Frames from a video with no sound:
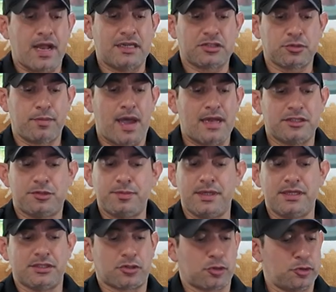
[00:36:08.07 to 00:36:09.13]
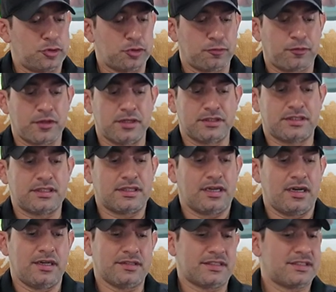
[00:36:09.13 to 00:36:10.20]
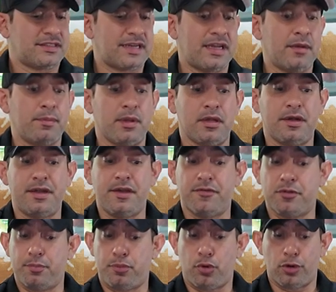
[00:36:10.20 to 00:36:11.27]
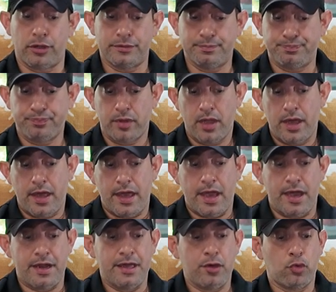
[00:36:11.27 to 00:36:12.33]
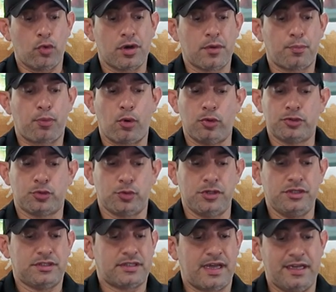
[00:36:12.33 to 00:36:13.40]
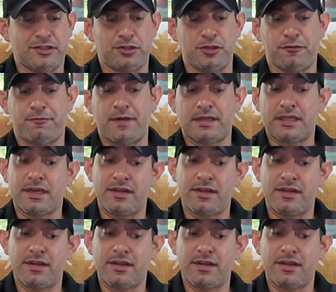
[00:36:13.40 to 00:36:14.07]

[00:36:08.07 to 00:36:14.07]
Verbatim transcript: Financial management is crucial for the uh, sustainability of the port. Eddie, what approach would you take to